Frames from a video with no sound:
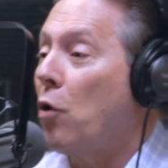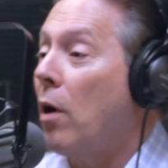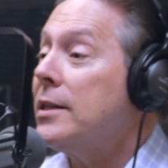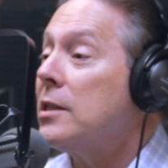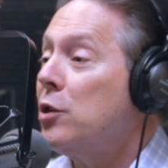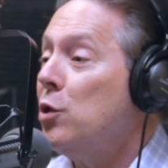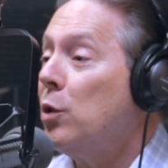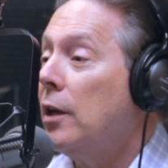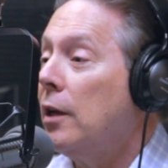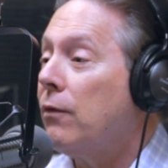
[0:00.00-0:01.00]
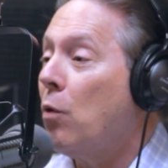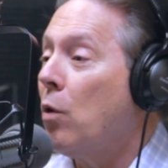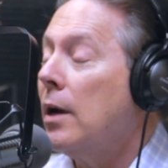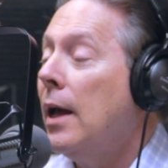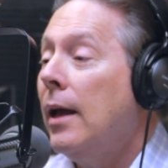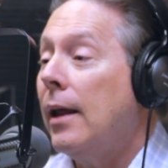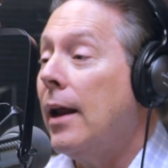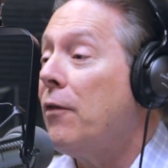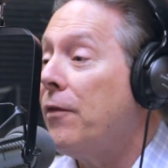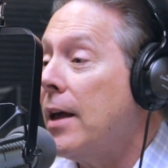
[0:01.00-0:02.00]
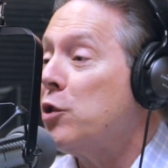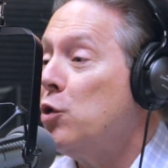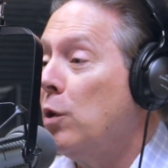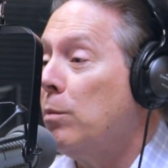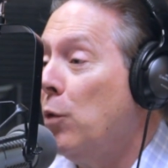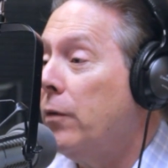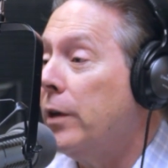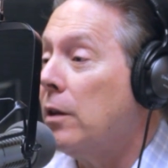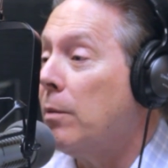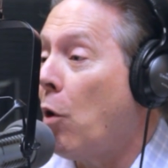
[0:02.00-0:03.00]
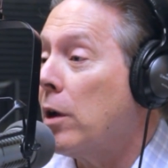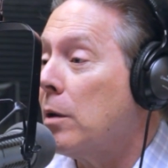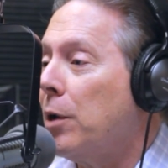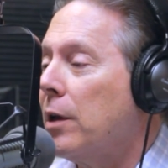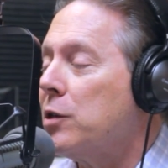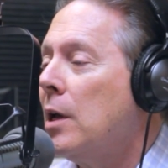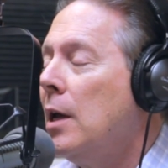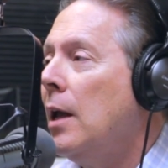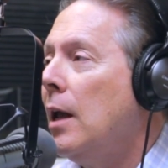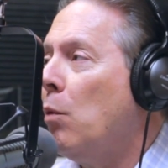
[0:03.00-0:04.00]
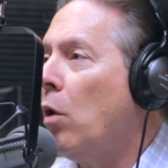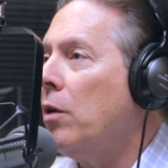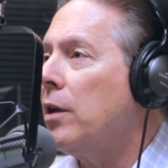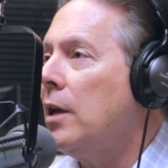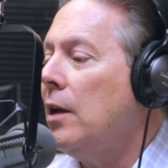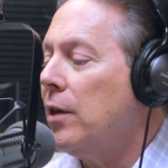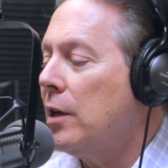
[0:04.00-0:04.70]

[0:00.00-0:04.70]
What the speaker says: the price that you can get for it and how fast you can move it in the marketplace. And one of the key